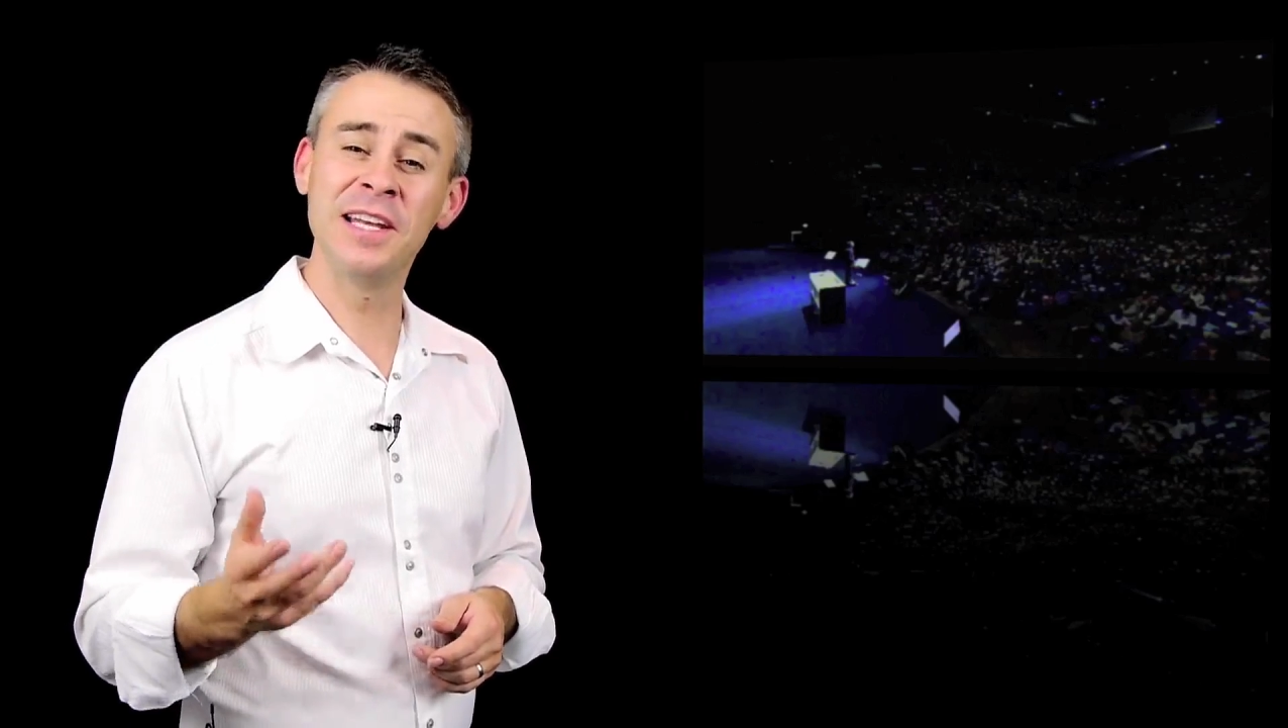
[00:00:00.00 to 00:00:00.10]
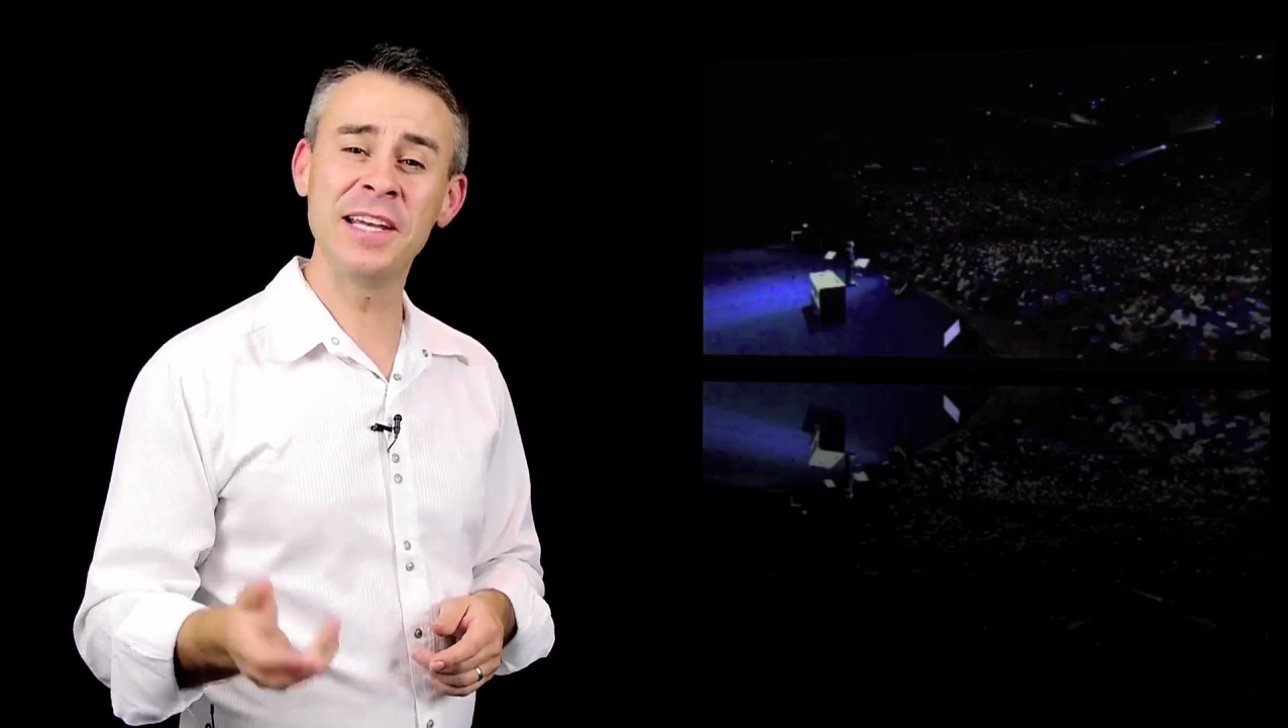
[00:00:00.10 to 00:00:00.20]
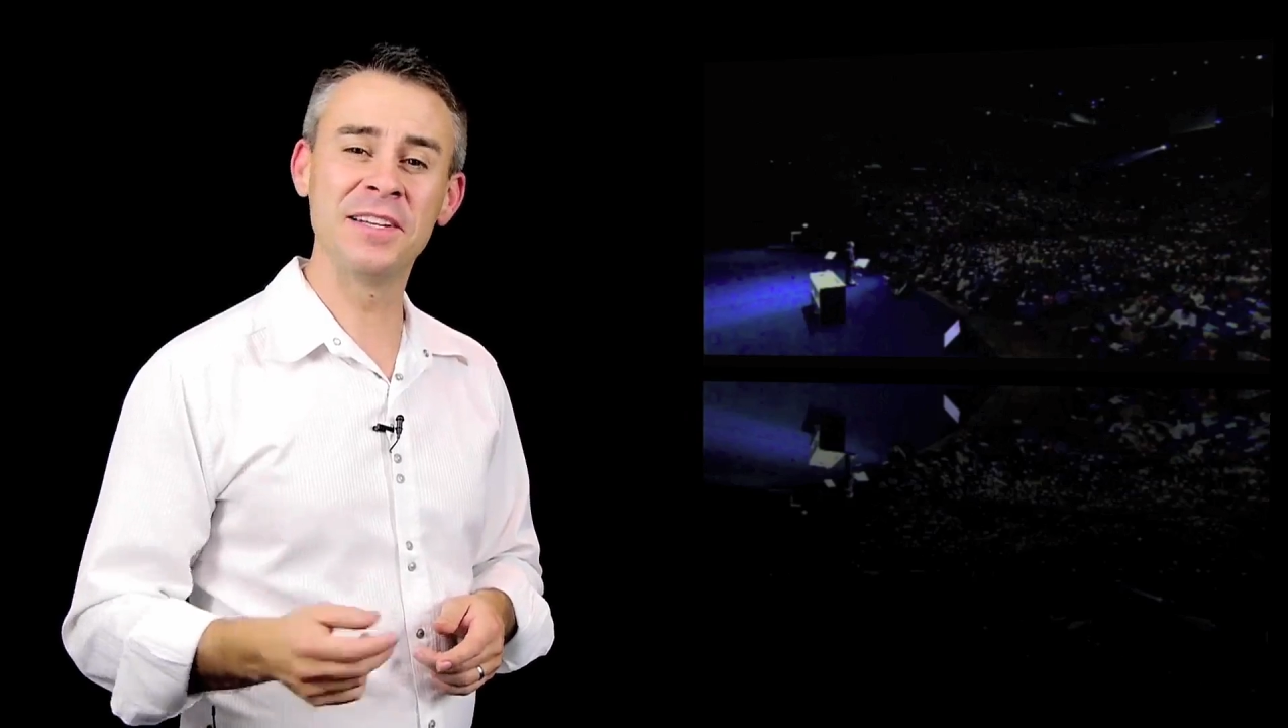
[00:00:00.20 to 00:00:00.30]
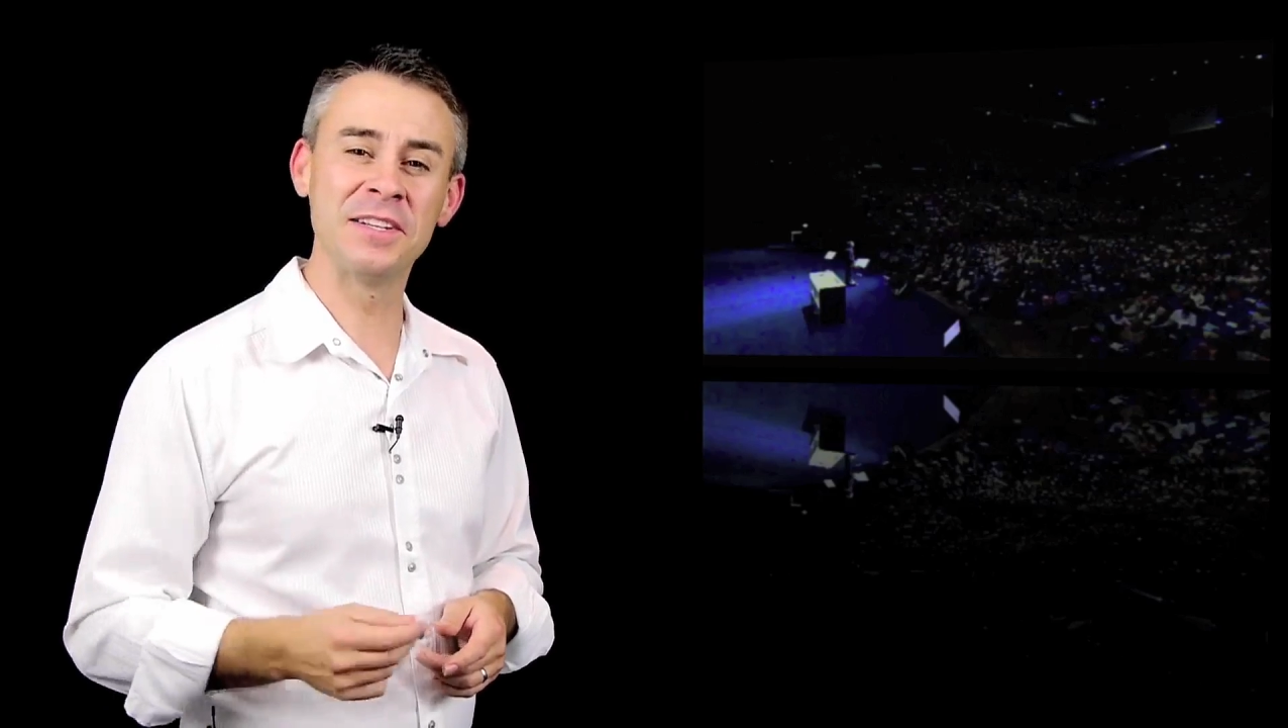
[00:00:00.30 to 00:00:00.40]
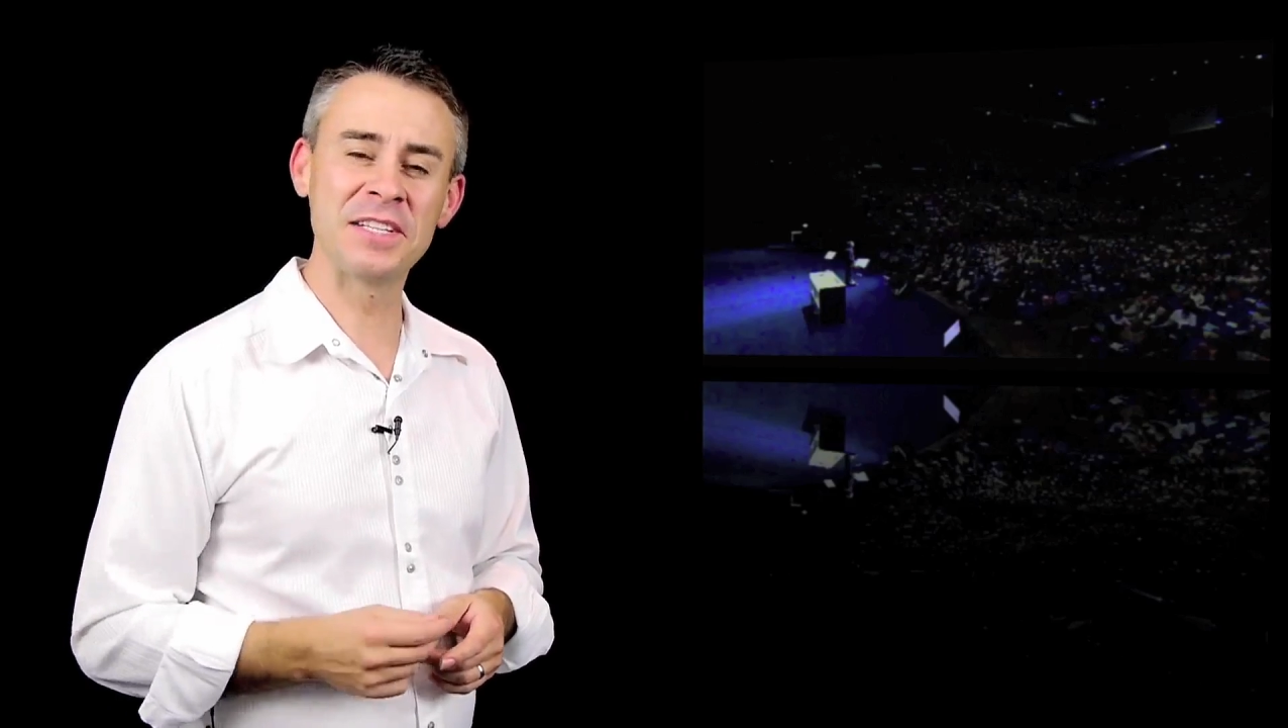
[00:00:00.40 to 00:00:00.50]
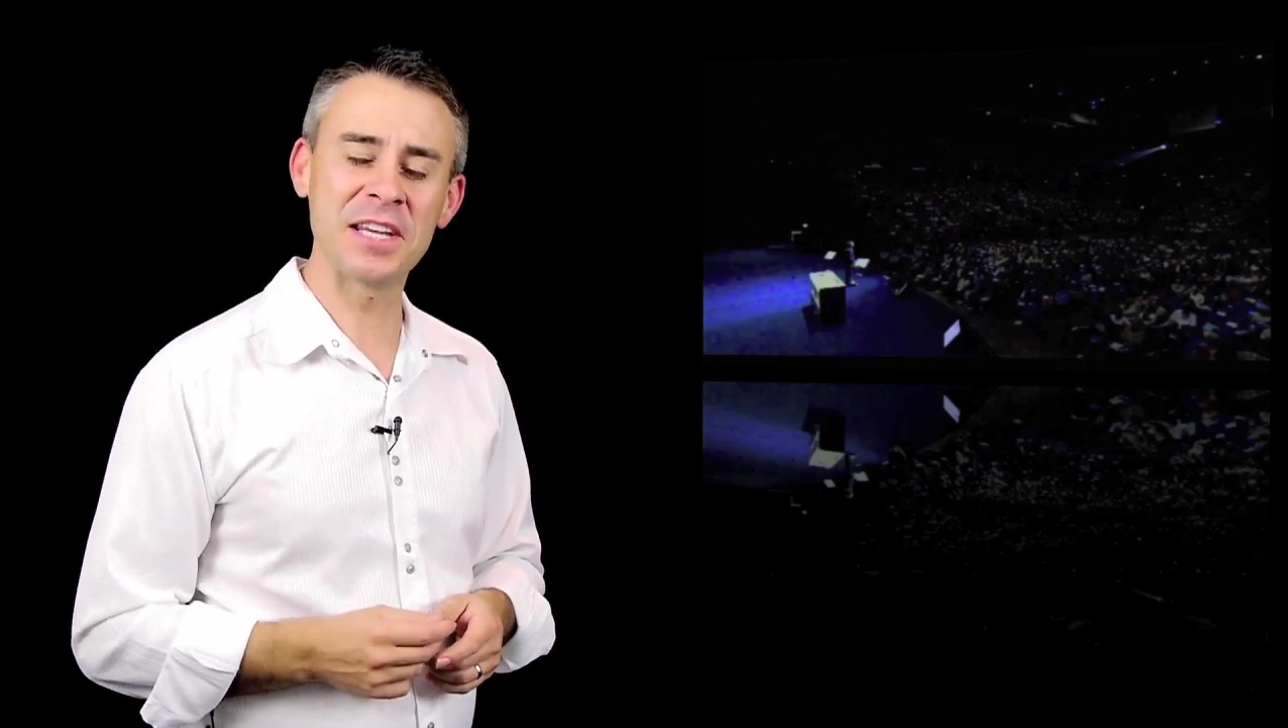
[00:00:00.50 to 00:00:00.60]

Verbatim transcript: leaders